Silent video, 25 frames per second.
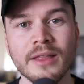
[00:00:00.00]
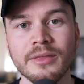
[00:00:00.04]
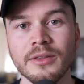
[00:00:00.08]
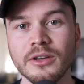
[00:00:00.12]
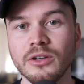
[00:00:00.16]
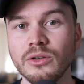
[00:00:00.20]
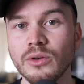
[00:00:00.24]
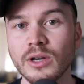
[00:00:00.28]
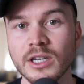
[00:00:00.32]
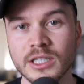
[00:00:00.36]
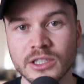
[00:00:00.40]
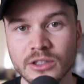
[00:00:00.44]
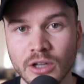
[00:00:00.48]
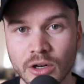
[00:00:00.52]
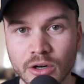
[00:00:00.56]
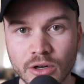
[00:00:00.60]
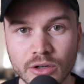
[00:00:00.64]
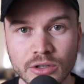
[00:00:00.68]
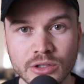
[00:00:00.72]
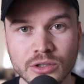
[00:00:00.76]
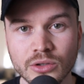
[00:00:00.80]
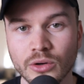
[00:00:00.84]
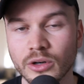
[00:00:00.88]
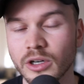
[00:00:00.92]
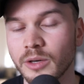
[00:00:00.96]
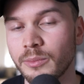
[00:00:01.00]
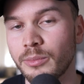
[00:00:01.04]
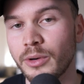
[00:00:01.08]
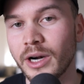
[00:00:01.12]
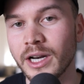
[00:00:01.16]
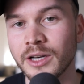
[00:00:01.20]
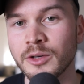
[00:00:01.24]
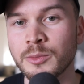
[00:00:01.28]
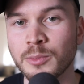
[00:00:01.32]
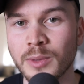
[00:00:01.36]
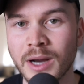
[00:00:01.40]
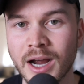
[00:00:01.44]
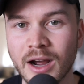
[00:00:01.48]
the US dollars, or the
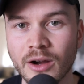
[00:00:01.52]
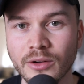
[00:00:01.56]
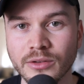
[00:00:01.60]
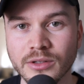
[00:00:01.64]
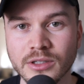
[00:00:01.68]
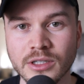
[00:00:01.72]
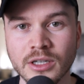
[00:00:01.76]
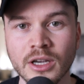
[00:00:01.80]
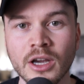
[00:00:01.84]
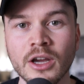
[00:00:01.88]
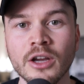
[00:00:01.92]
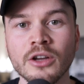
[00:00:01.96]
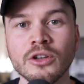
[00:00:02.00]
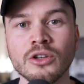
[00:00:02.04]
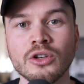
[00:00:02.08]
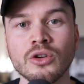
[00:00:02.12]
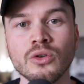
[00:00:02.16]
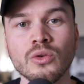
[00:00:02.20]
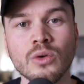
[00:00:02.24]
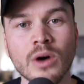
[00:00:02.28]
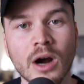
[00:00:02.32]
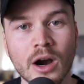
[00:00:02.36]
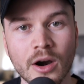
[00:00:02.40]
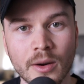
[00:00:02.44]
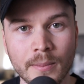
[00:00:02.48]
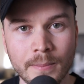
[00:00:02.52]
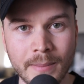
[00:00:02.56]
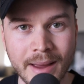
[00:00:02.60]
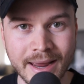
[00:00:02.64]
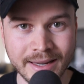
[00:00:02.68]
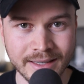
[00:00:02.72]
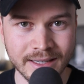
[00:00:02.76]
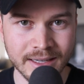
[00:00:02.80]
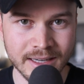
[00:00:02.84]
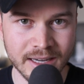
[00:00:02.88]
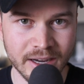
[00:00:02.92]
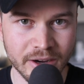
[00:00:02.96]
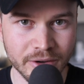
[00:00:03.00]
British pounds to our
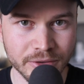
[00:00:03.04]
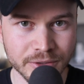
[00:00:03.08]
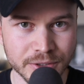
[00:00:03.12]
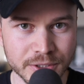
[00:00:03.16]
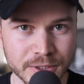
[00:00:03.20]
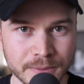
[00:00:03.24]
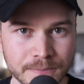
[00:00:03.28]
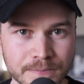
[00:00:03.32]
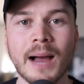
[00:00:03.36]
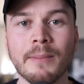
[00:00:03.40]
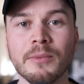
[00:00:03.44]
bank account.